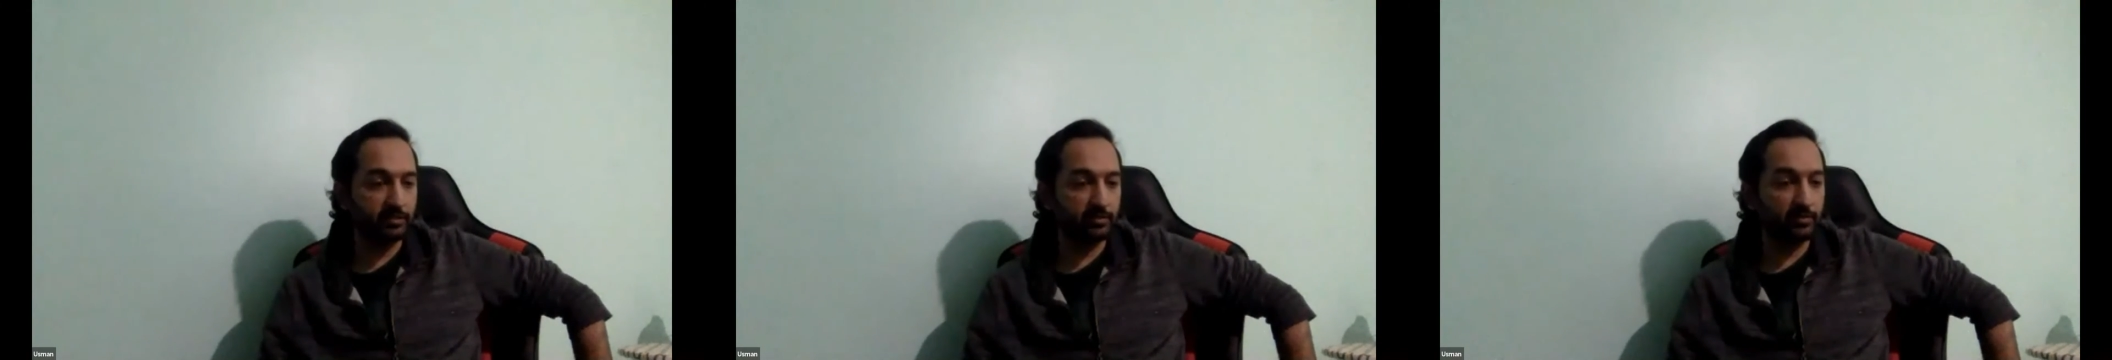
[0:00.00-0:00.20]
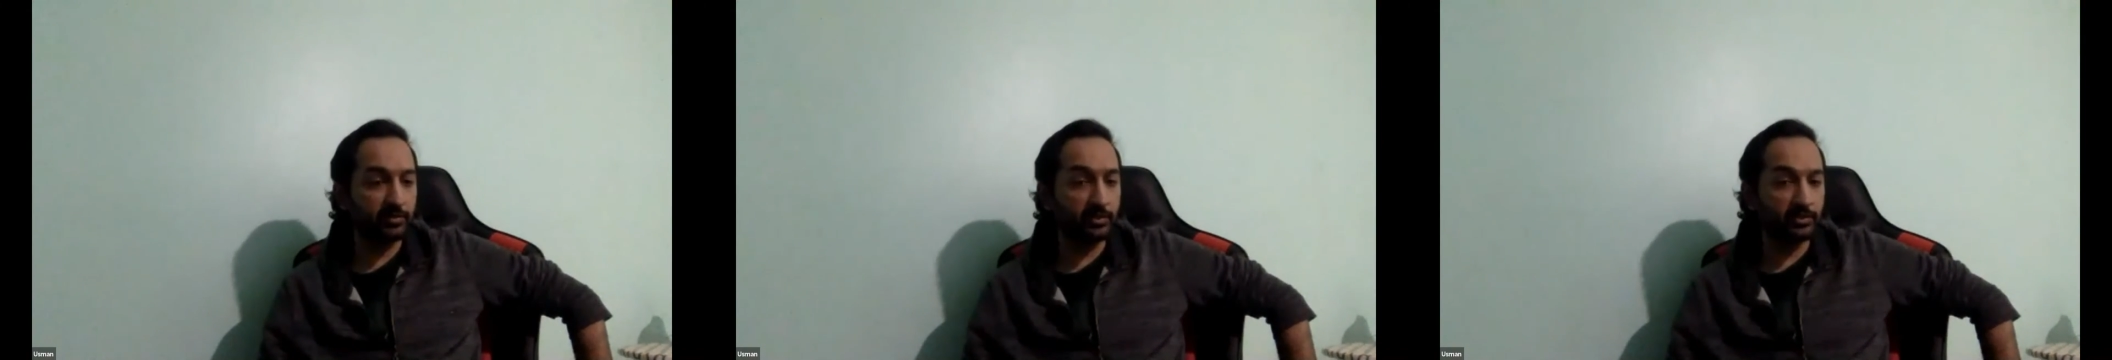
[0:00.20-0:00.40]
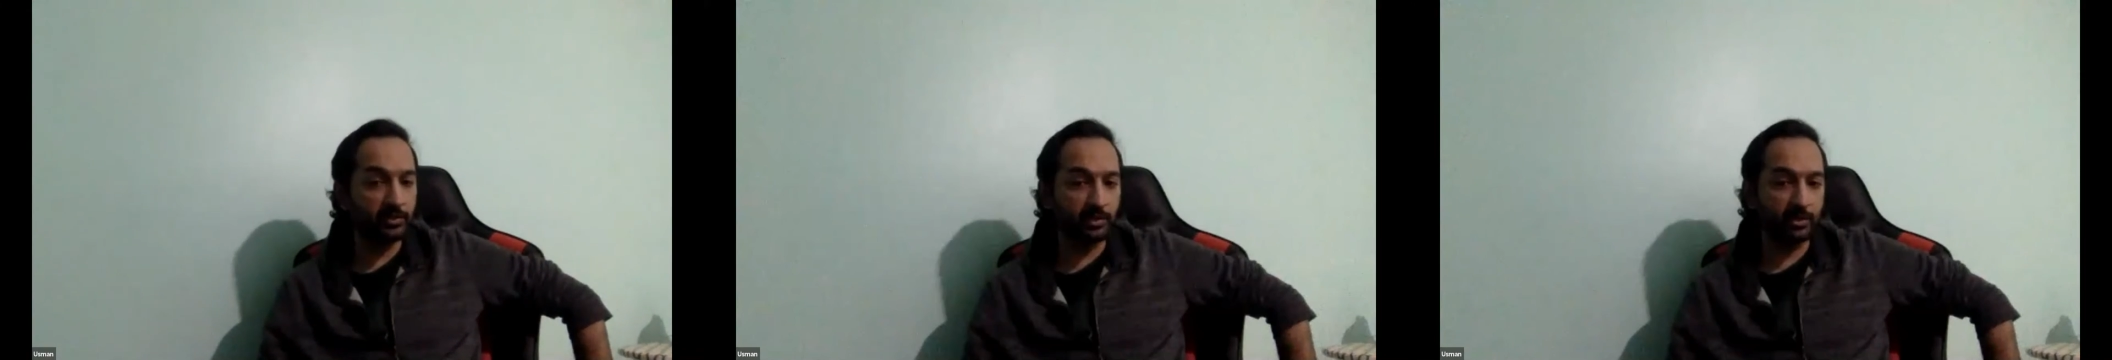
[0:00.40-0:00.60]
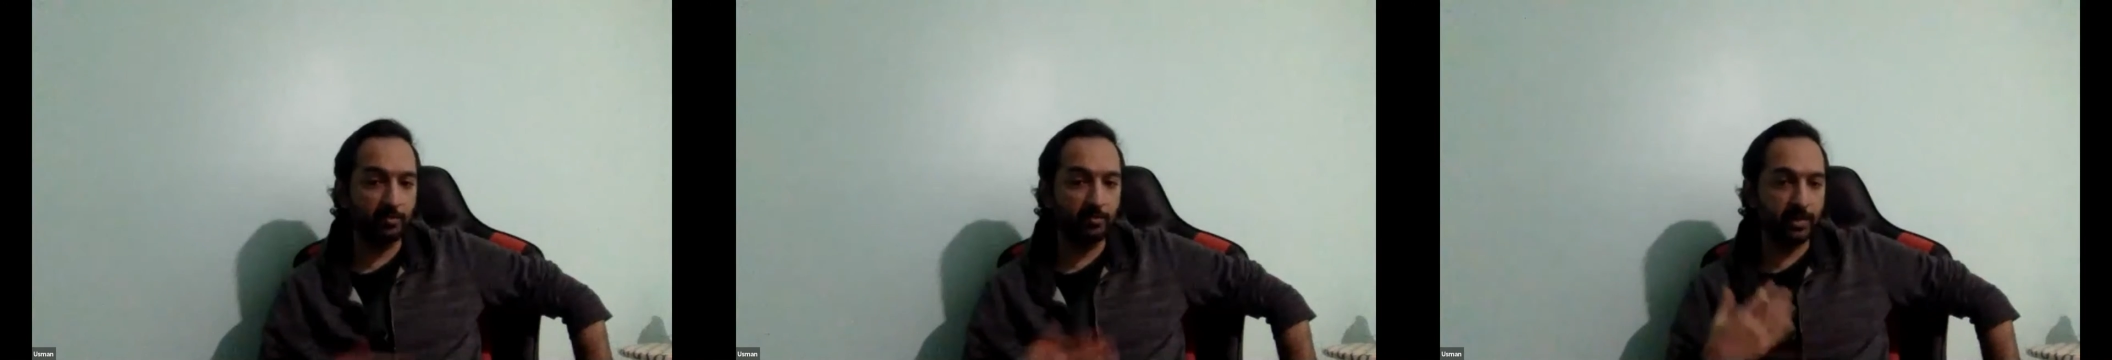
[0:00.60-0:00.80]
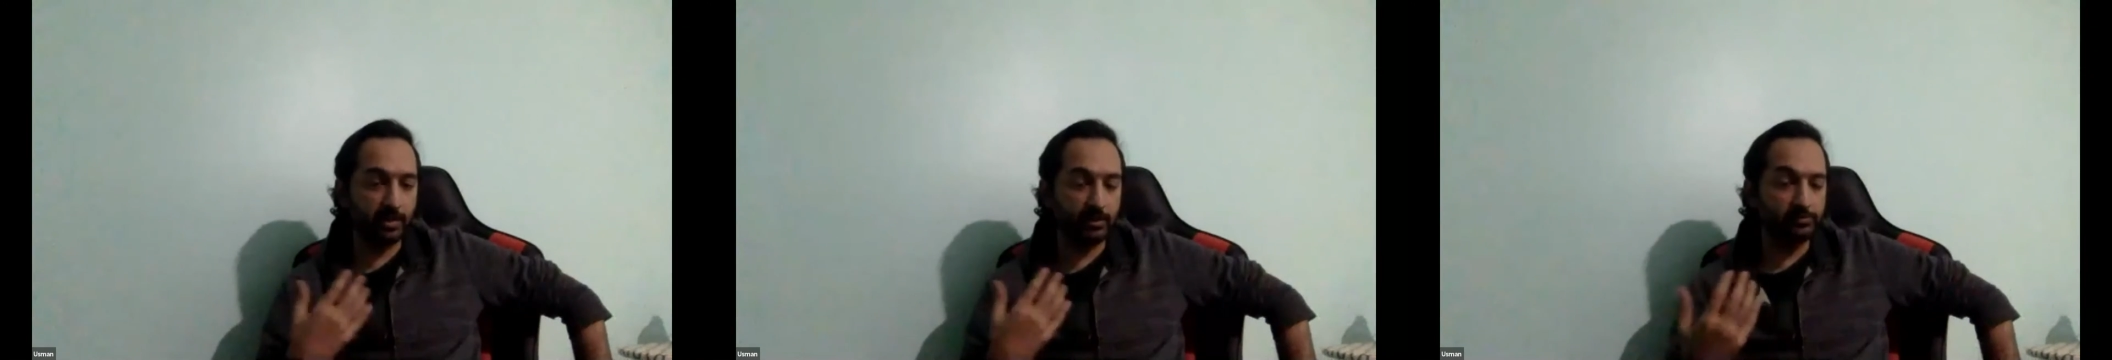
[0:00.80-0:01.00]
everything
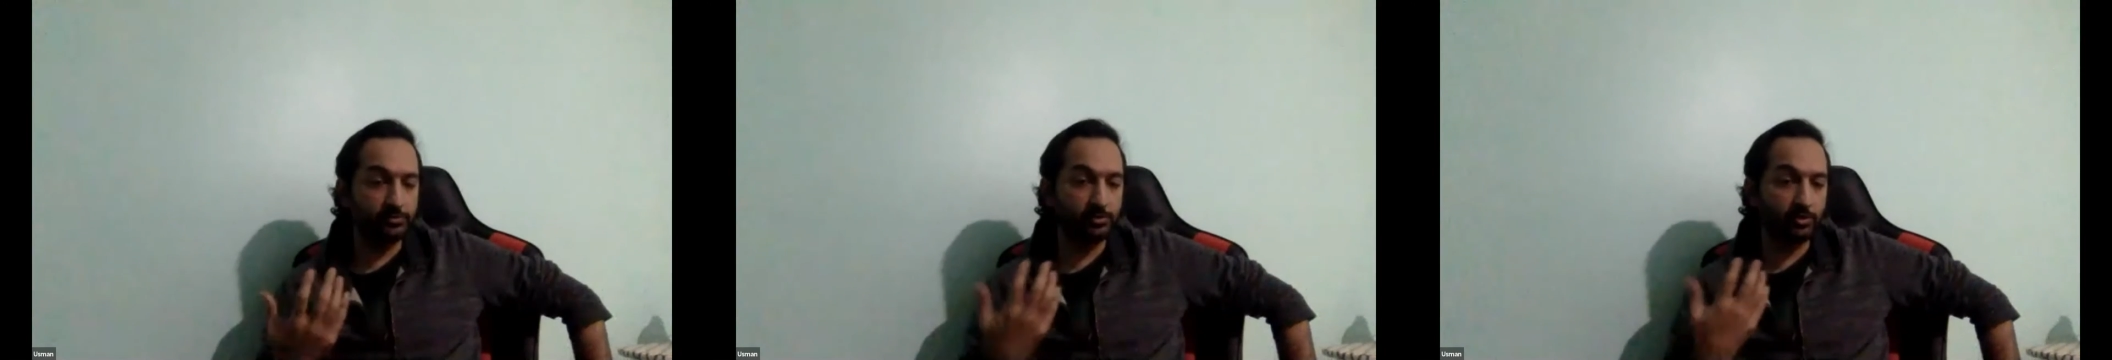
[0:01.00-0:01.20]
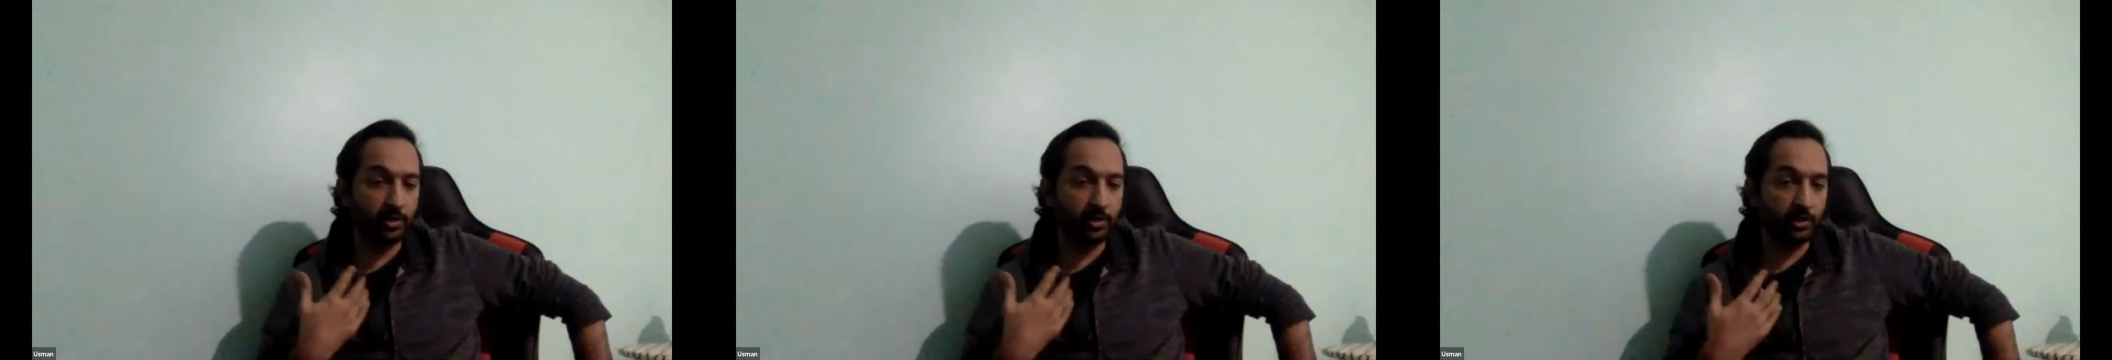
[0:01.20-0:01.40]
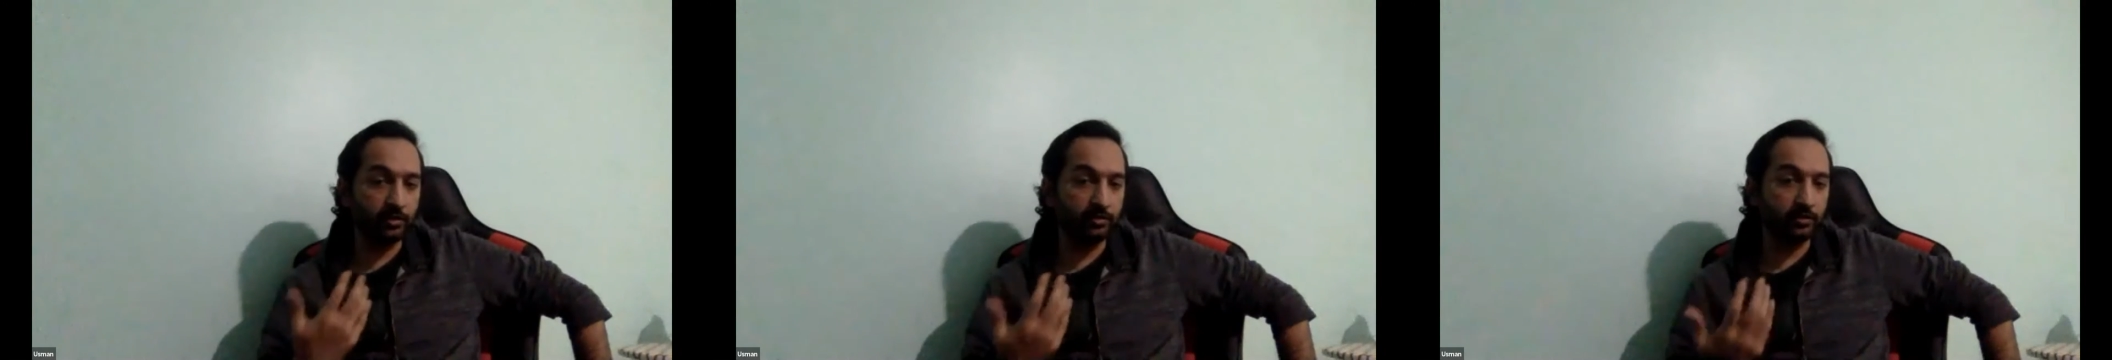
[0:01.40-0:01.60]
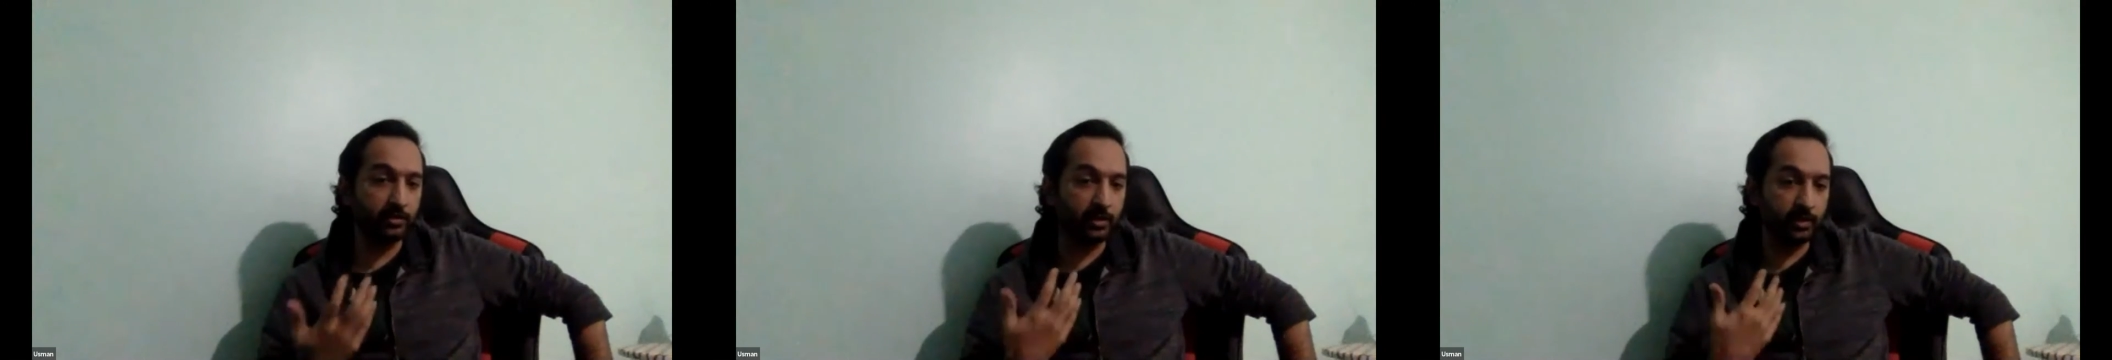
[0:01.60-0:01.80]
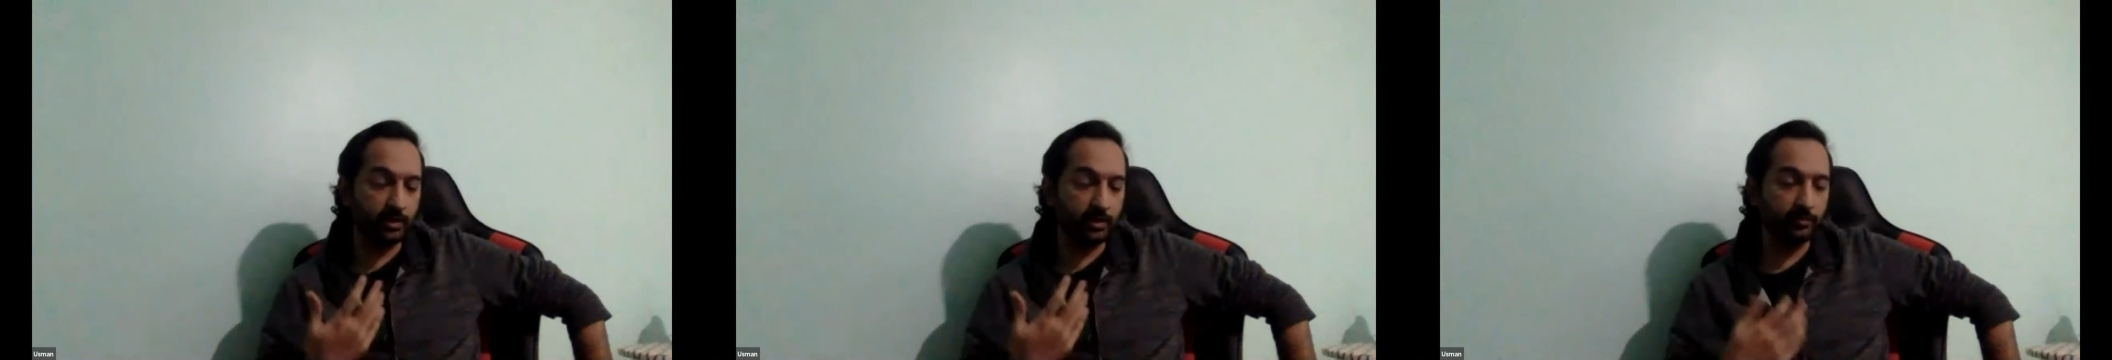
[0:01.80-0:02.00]
there, but I start
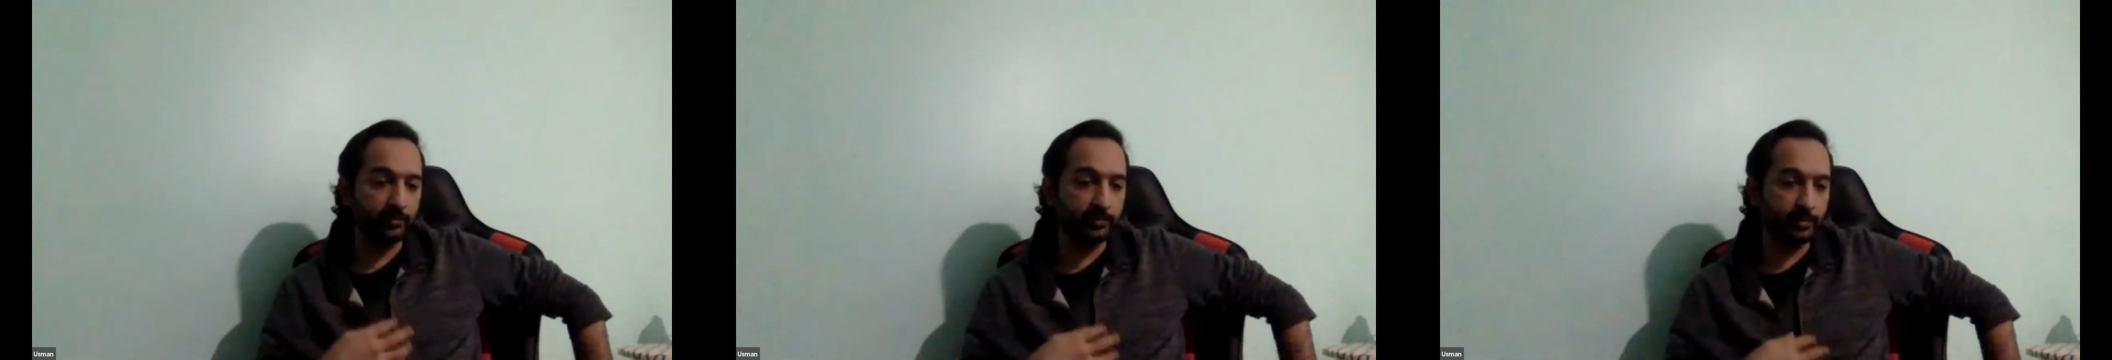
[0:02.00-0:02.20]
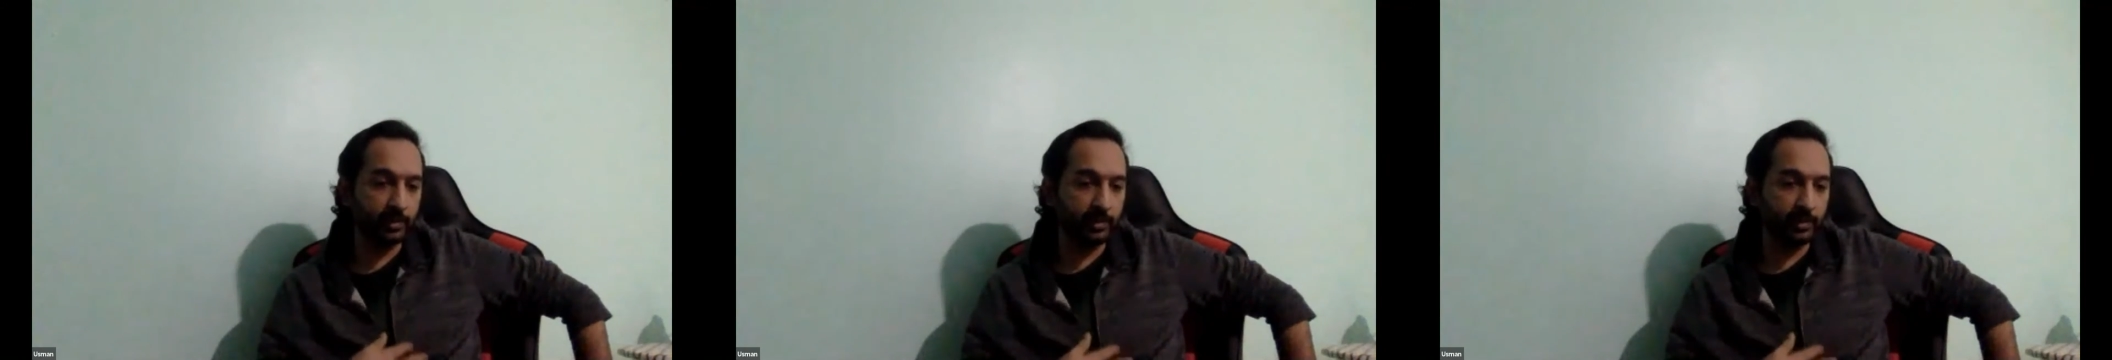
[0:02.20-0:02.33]
the